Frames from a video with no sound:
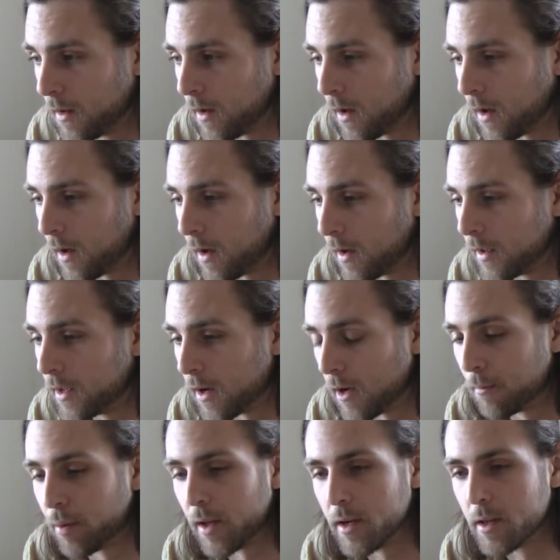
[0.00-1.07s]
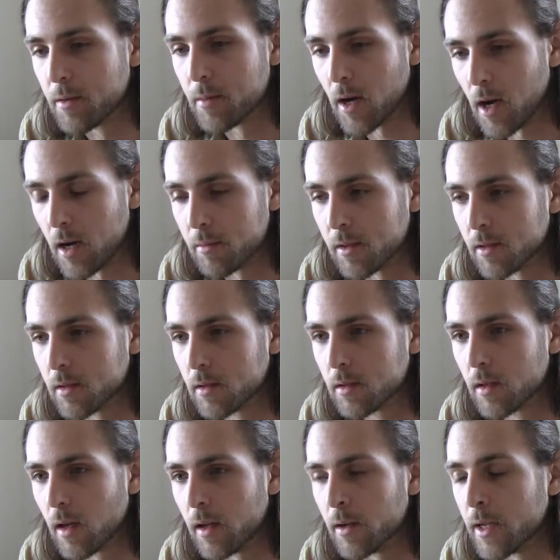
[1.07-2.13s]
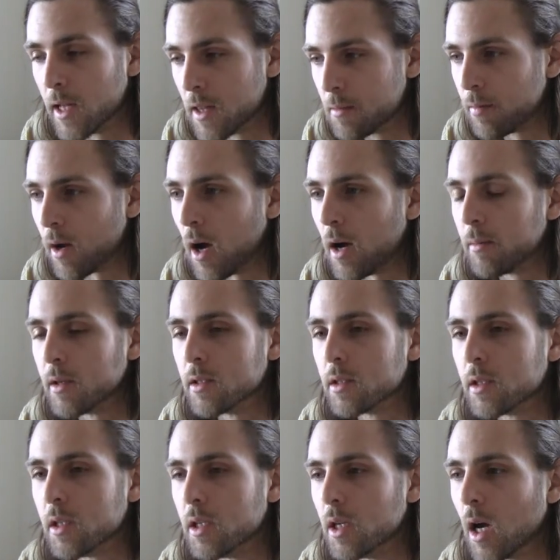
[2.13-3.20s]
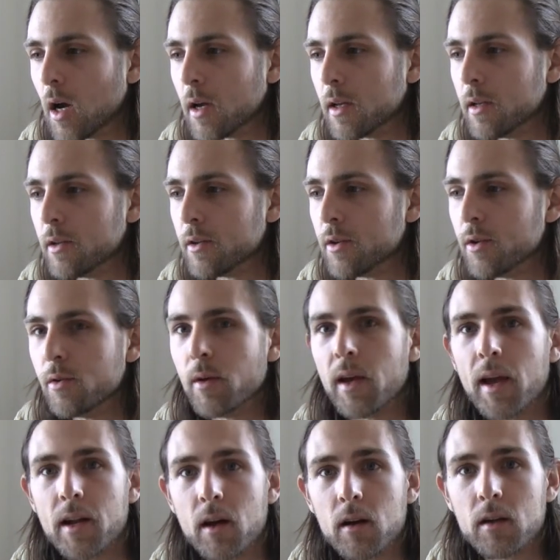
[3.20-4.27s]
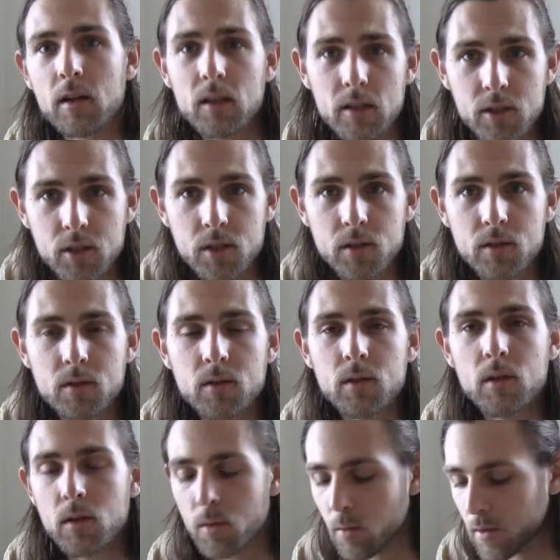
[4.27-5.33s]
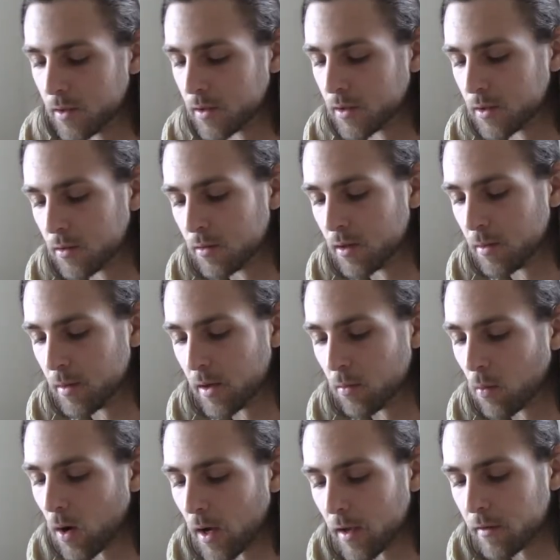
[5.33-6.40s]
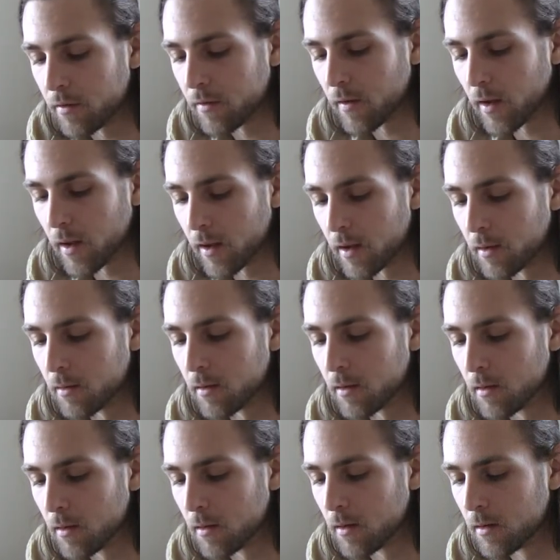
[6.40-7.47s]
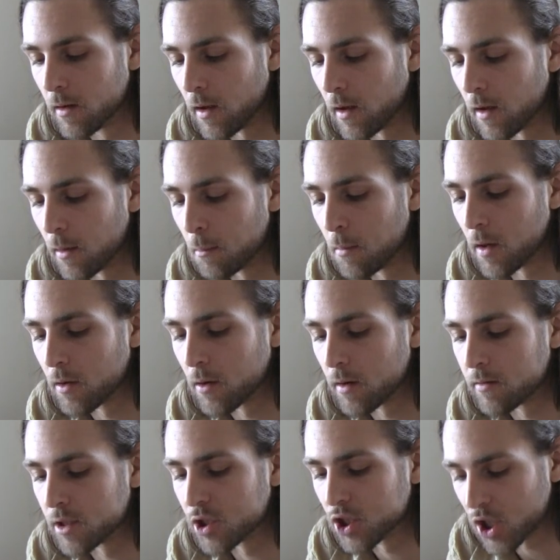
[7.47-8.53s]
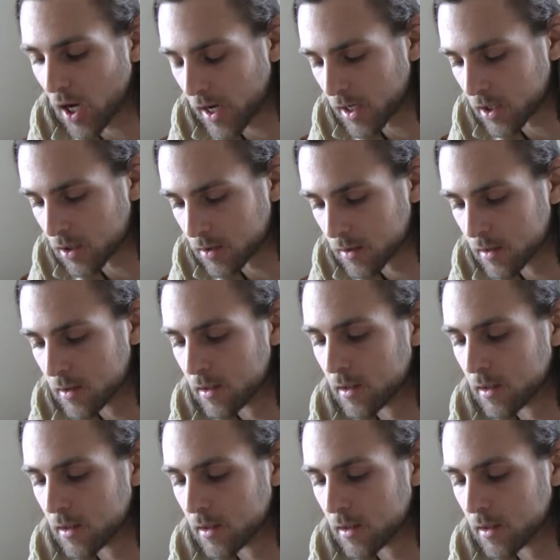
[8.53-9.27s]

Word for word: uh, he got on a plane to the Bahamas, and in the Bahamas he got into a head-on collision with his soon-to-be wife and uh, mother of his child,